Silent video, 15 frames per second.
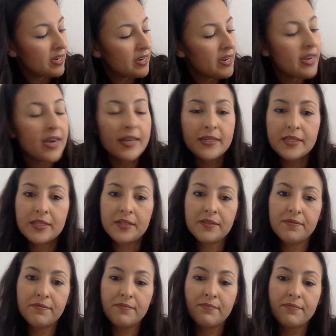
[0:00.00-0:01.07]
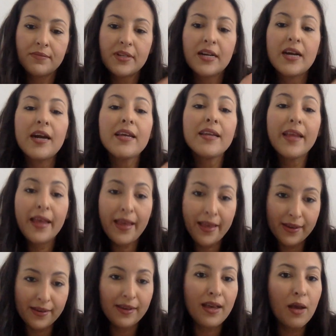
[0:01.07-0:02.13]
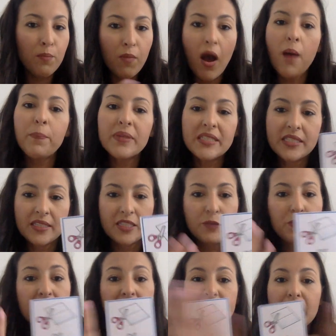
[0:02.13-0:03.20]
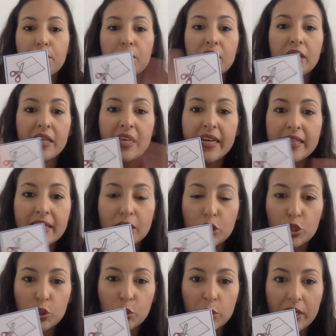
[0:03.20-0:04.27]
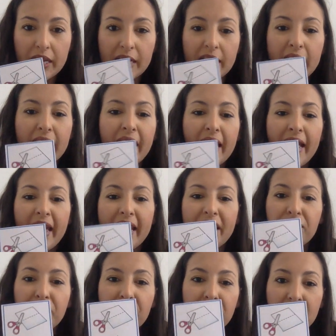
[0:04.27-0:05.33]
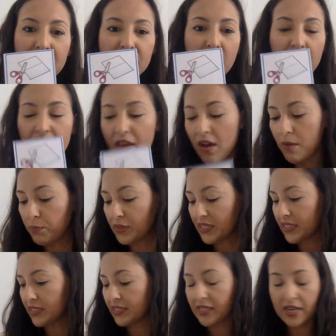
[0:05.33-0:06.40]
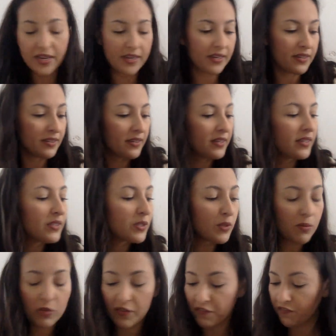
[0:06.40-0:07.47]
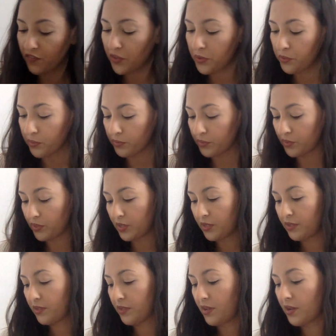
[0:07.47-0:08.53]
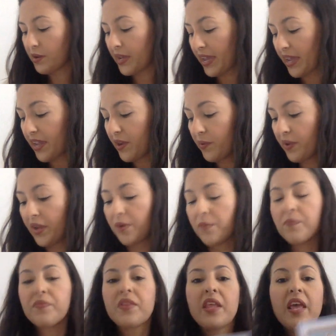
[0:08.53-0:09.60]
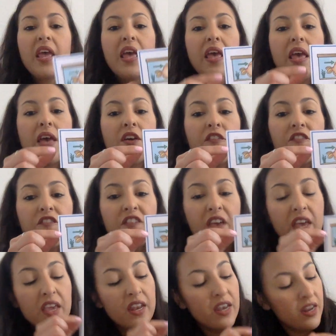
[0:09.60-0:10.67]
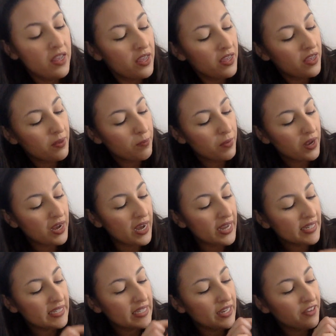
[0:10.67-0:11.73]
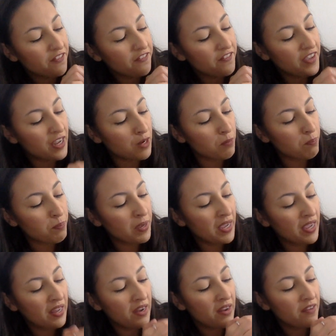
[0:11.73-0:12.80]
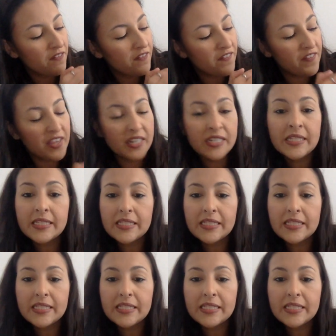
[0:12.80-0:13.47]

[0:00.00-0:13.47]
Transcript: nut. Cut hen. I'm opposites because I'm looking at this screen and everything's on the opposite side. So I'm confused. Okay, here we go. Fin cut, fin pin, fin